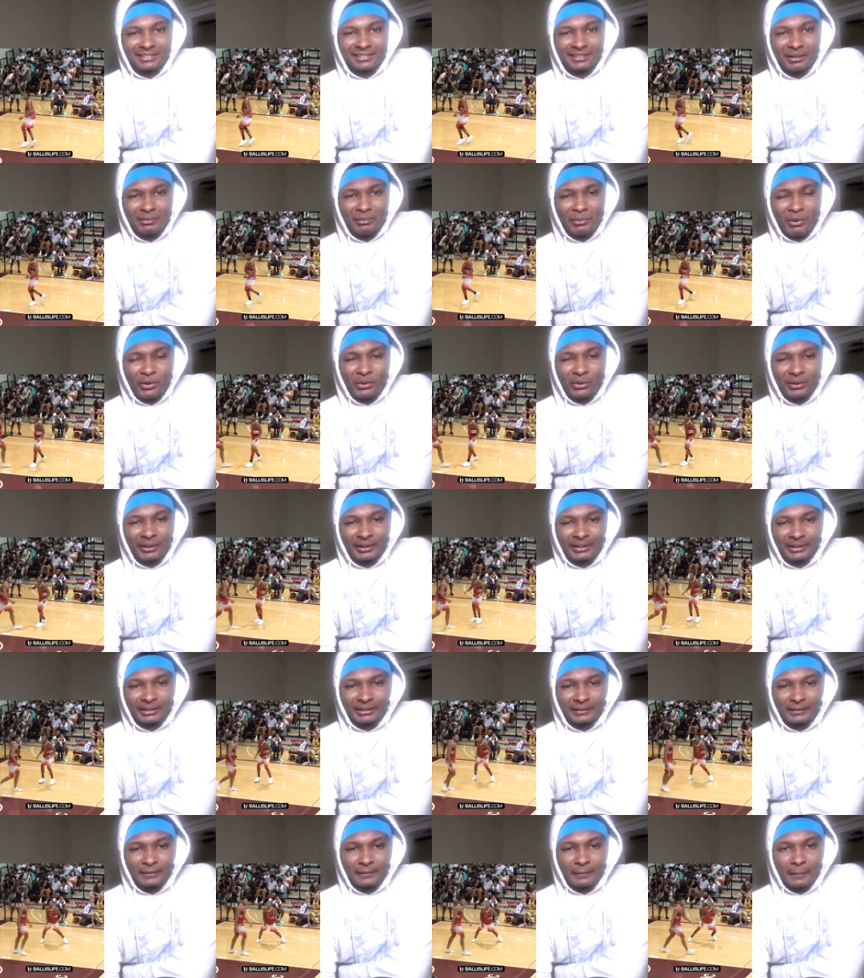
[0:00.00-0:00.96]
Come
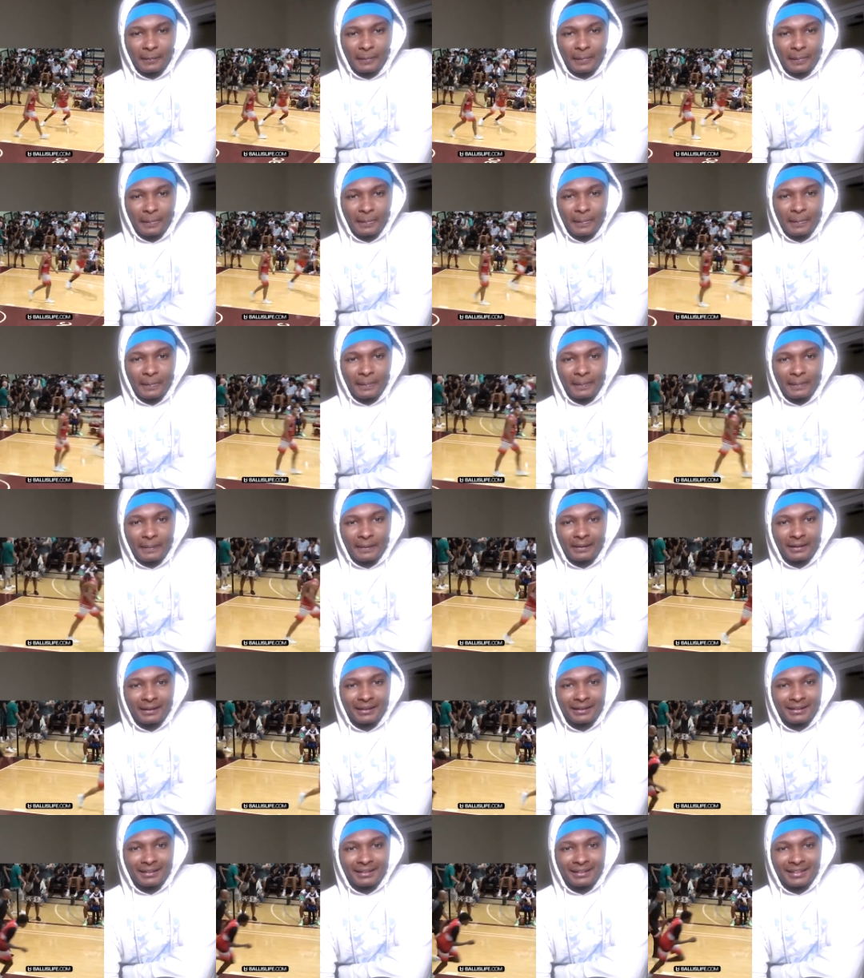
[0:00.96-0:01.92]

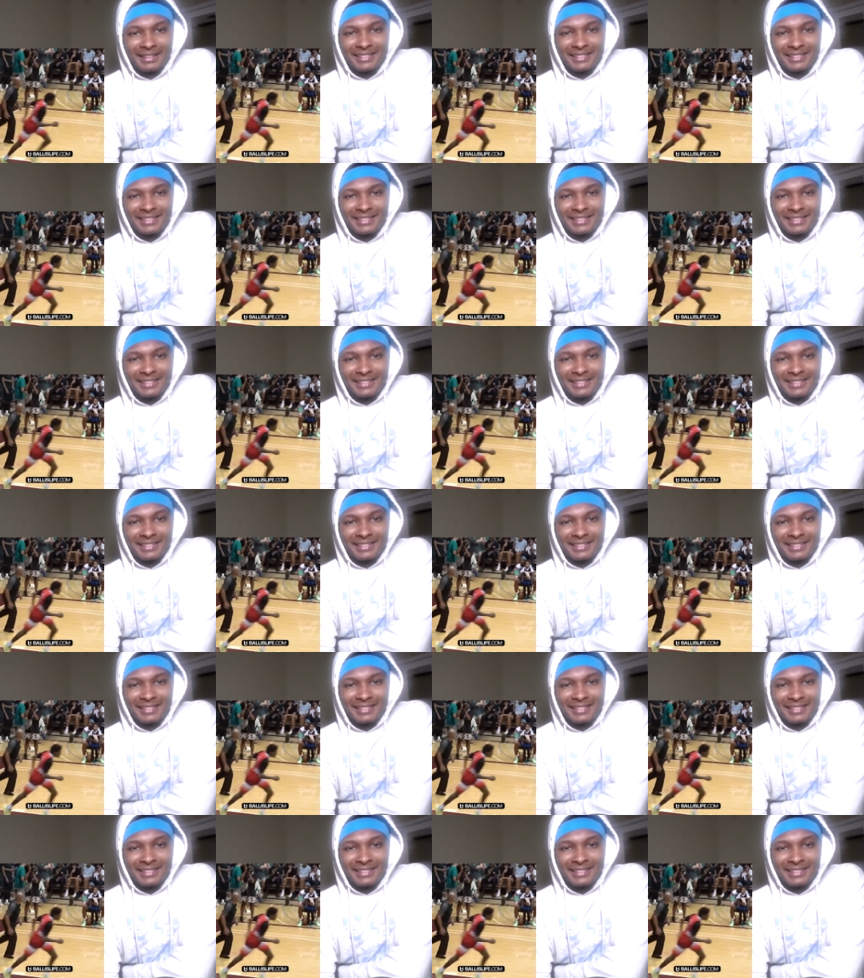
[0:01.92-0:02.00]
on.